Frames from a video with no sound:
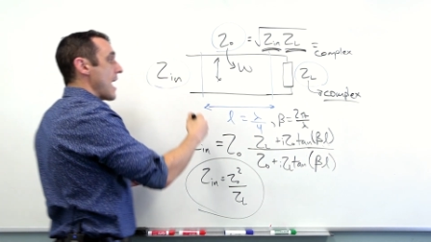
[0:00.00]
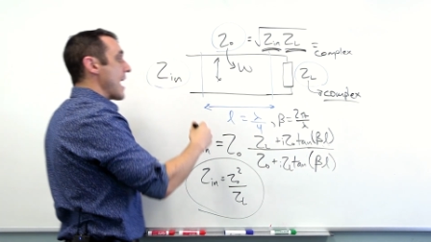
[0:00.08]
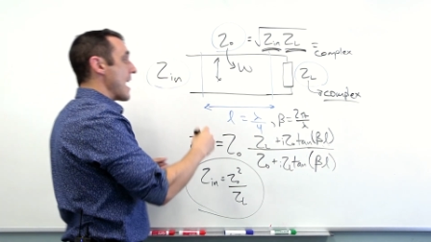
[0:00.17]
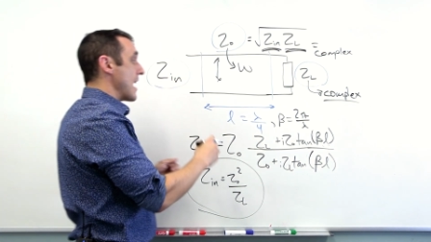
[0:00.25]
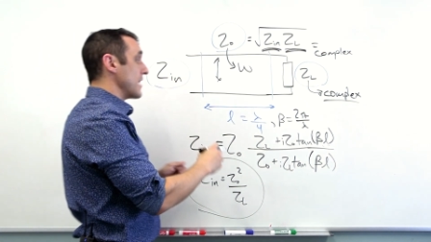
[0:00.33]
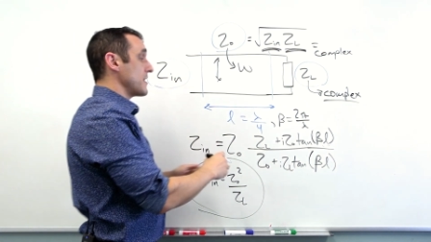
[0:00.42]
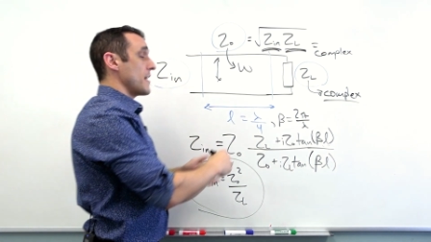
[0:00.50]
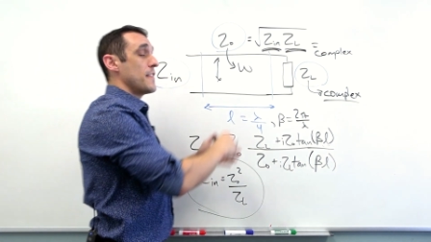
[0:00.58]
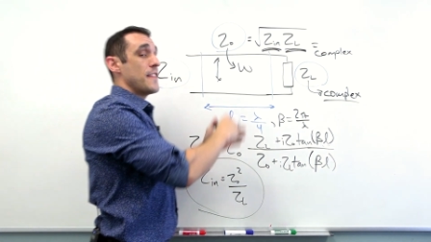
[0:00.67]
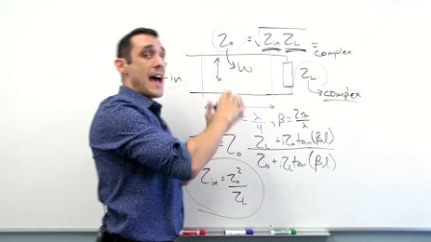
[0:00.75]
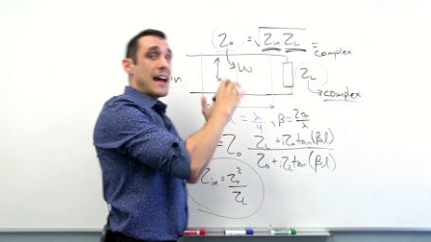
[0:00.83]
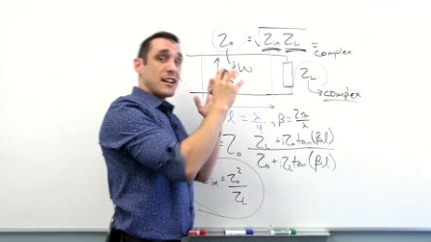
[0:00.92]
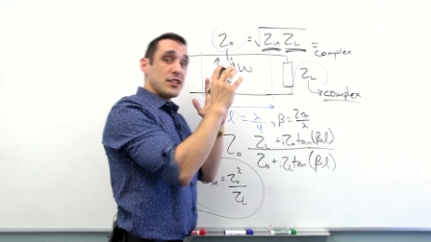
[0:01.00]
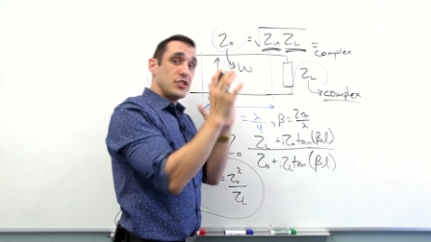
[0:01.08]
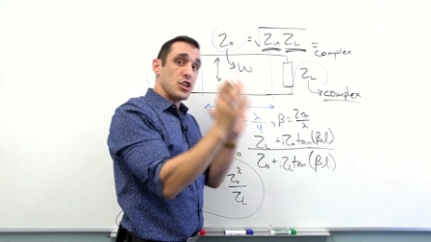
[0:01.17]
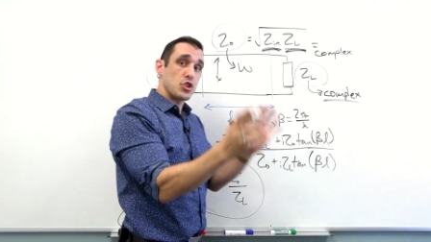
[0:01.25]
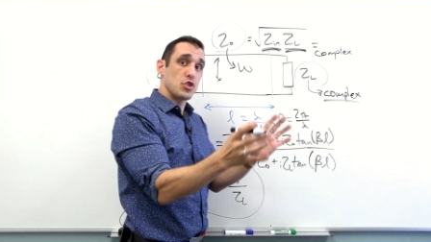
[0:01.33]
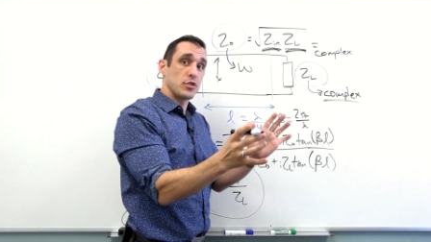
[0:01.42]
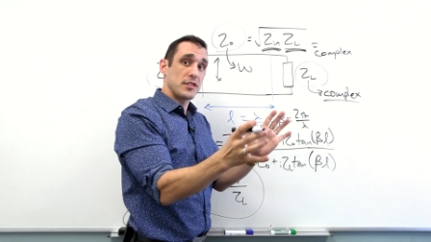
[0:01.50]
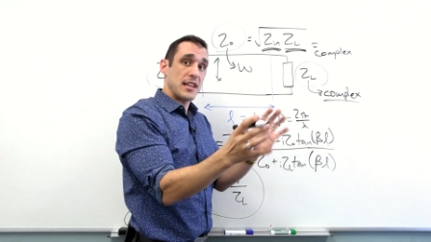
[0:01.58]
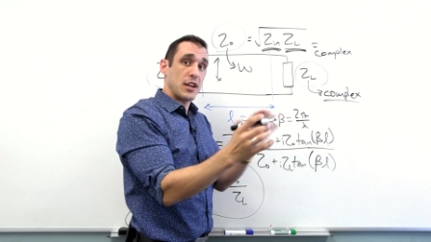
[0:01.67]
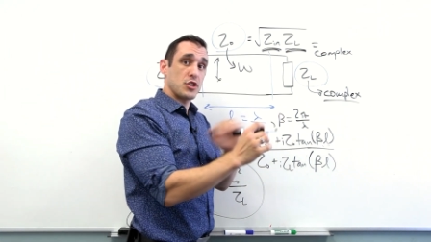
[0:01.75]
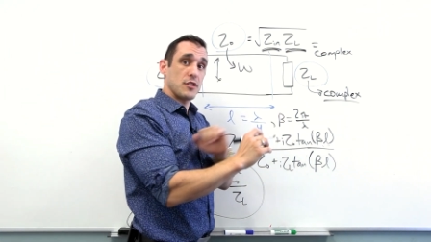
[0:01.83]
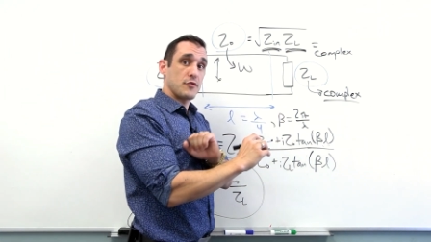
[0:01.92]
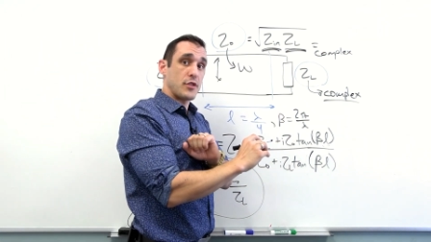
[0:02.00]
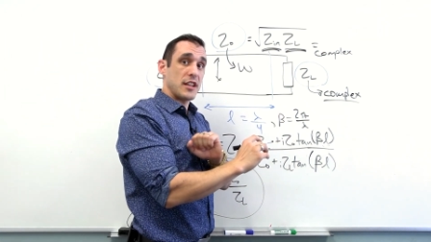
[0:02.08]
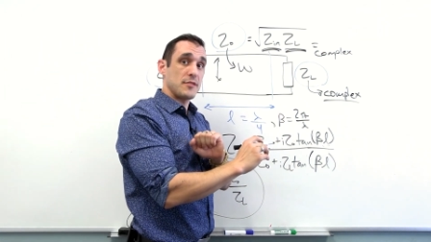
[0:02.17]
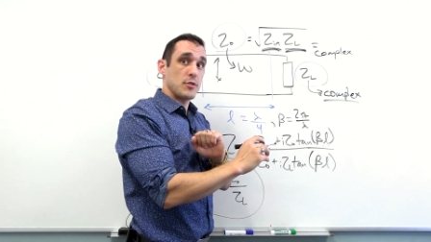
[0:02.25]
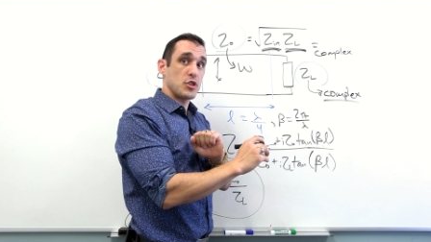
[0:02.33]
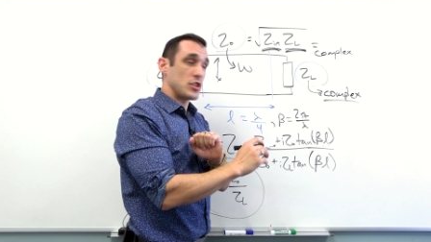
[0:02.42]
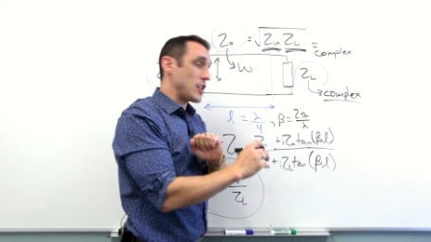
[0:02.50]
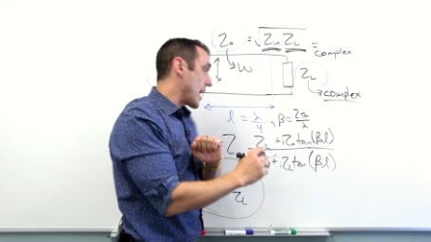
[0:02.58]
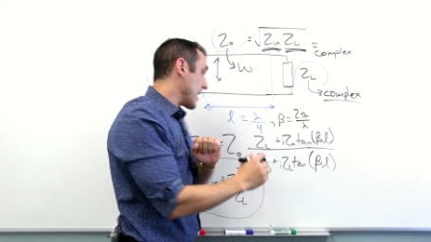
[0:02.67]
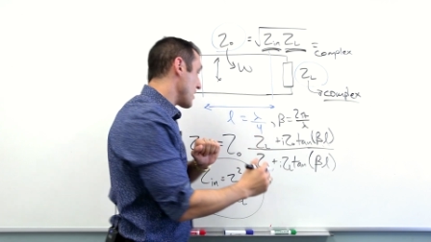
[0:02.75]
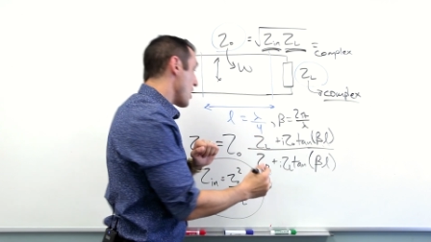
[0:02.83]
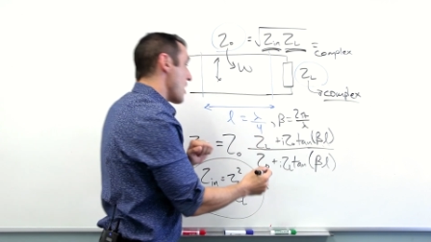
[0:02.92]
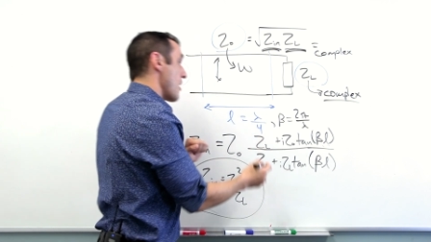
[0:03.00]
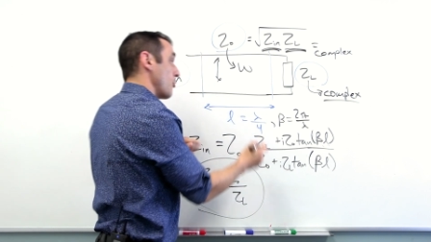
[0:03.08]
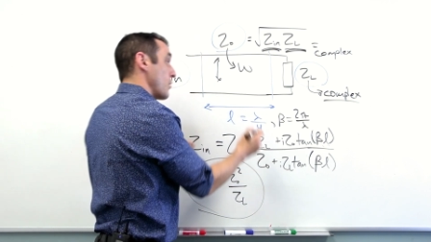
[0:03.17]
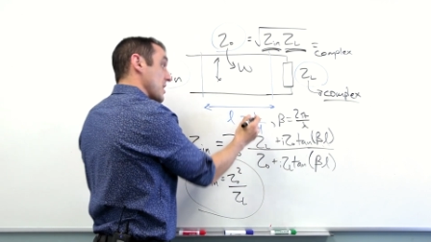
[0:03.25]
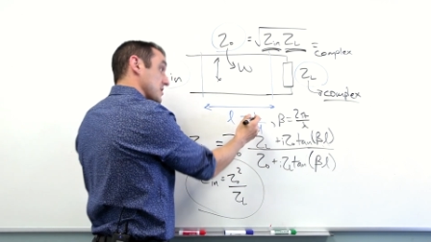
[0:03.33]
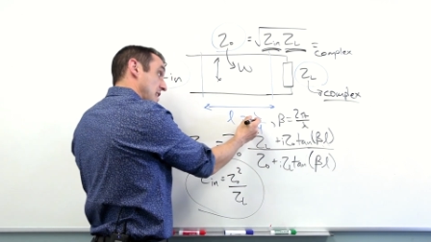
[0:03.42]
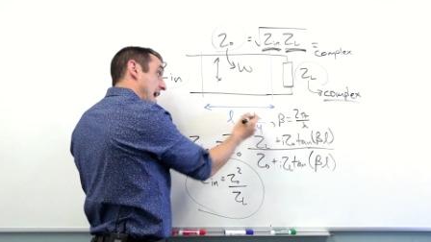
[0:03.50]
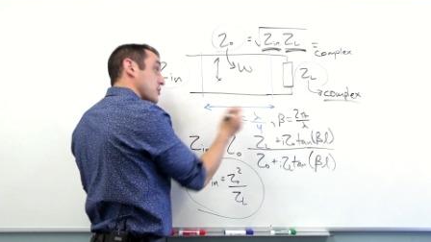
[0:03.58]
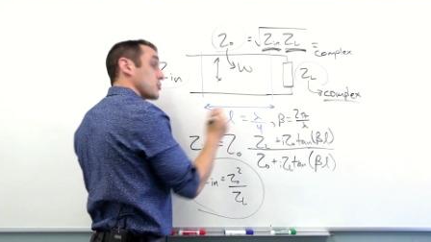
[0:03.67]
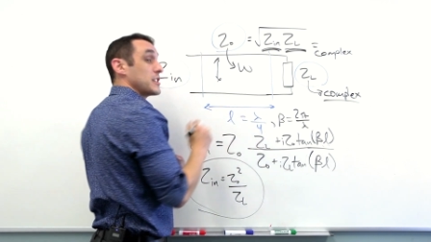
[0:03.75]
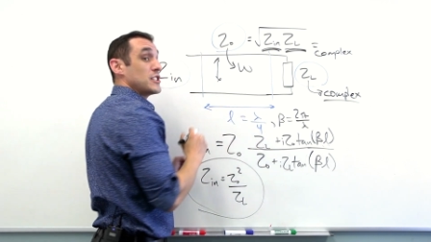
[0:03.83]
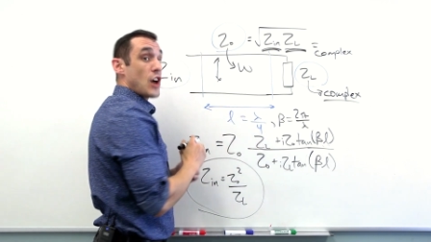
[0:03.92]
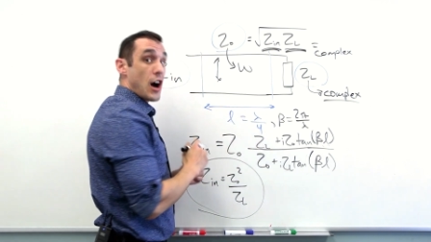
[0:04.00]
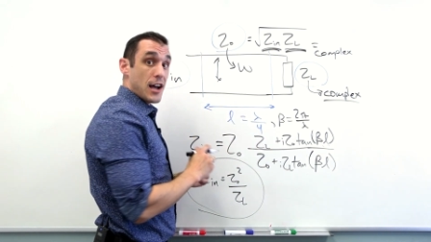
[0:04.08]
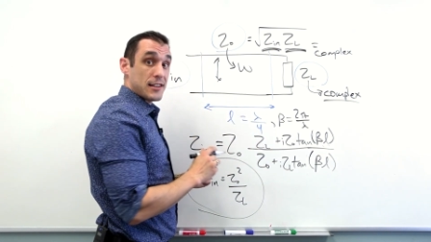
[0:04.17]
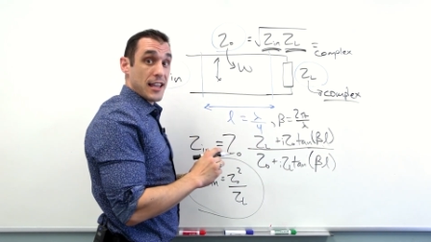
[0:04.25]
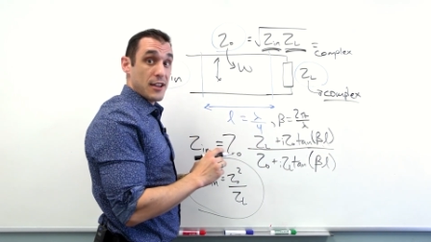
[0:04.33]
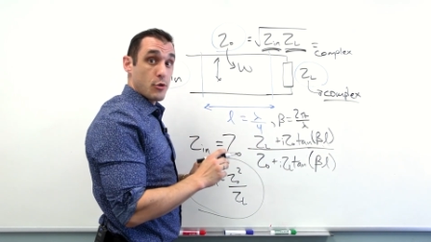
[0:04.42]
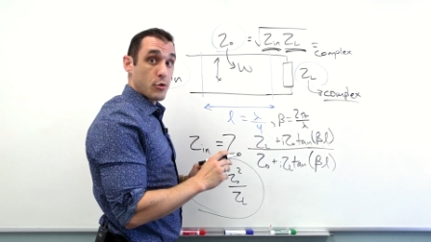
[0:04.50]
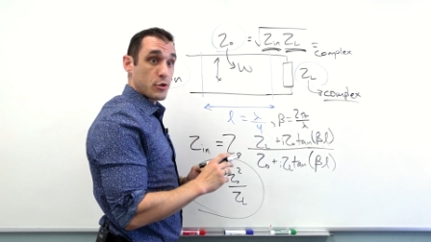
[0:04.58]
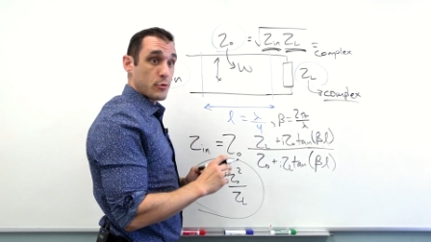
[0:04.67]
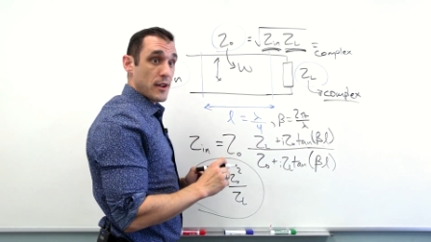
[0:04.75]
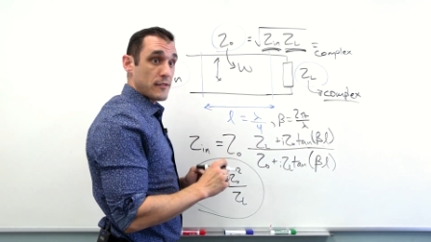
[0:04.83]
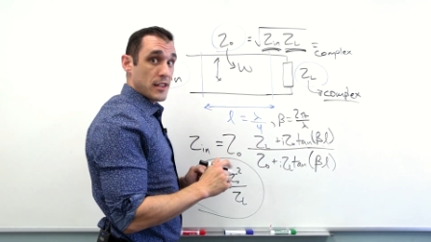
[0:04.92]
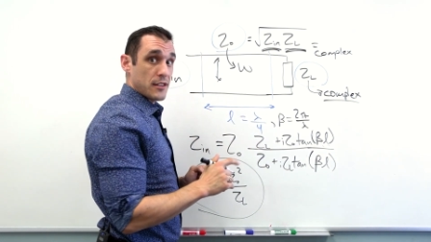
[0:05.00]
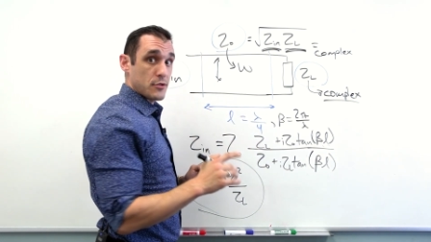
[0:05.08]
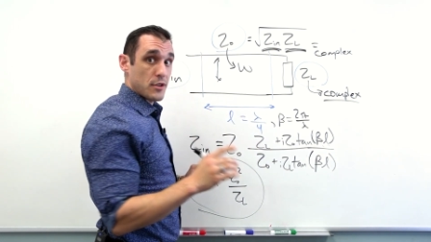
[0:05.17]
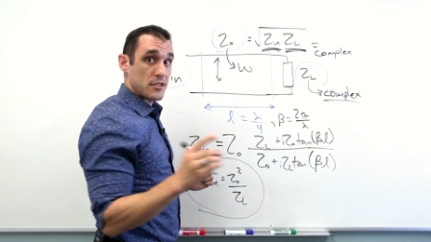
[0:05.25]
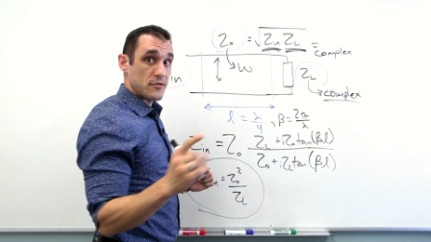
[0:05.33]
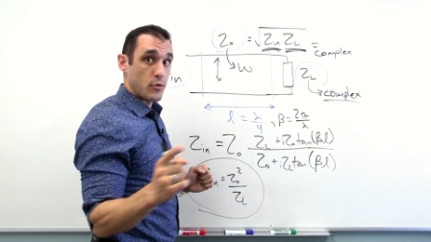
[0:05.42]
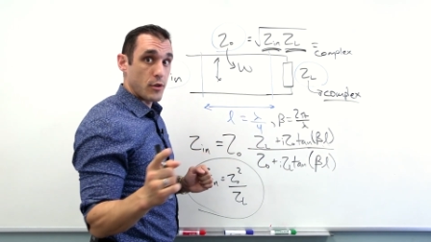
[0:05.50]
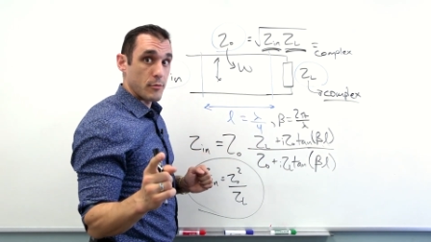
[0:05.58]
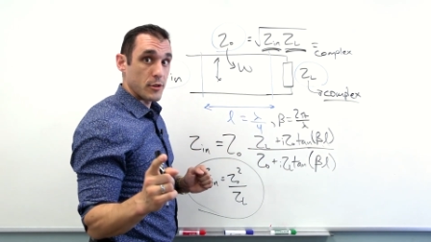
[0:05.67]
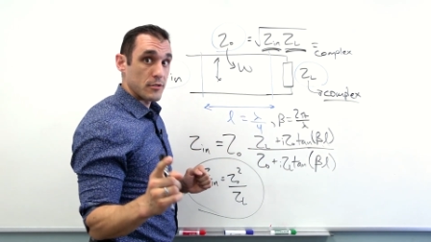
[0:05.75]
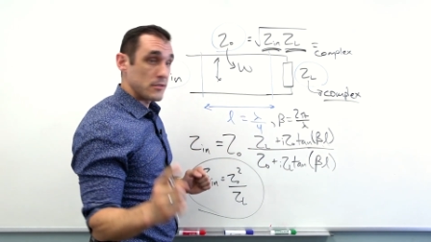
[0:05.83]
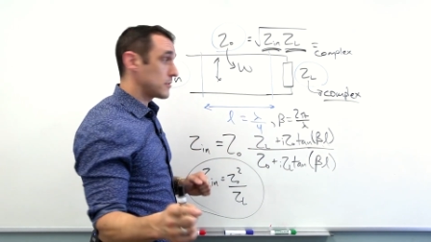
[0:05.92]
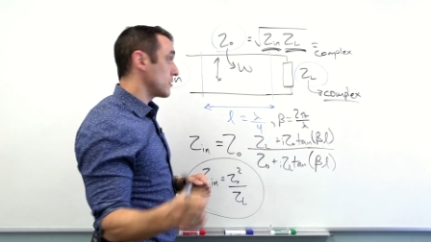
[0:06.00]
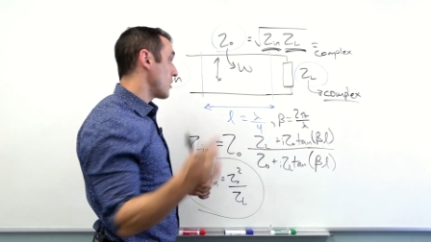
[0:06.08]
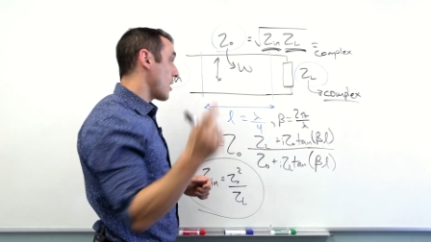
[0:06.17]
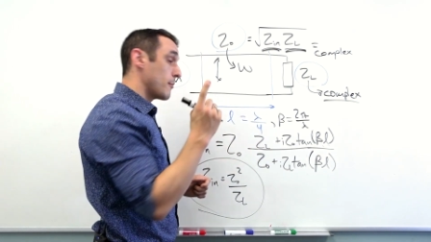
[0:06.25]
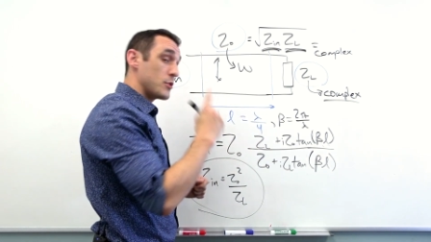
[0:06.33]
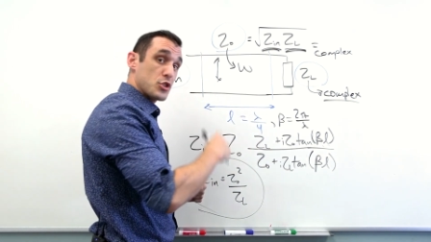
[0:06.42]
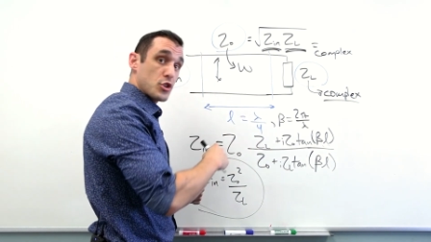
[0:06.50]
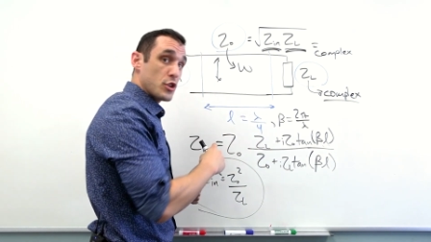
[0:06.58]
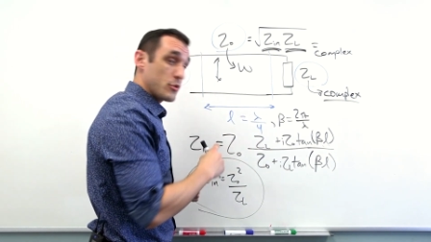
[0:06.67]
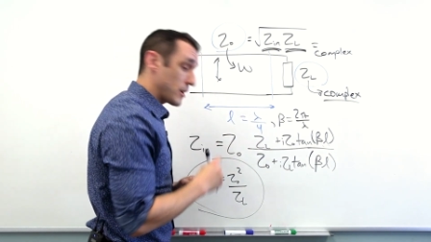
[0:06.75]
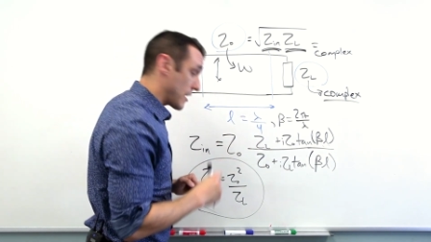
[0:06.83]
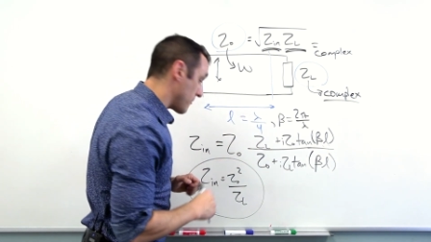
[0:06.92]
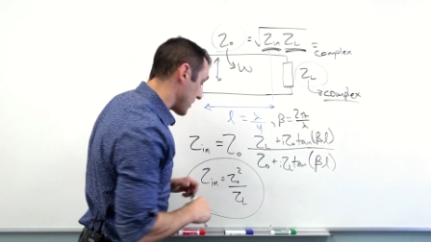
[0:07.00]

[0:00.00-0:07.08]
And that additional section of transmission line is actually not a quarter wavelength transformer. So I'm gonna show you what I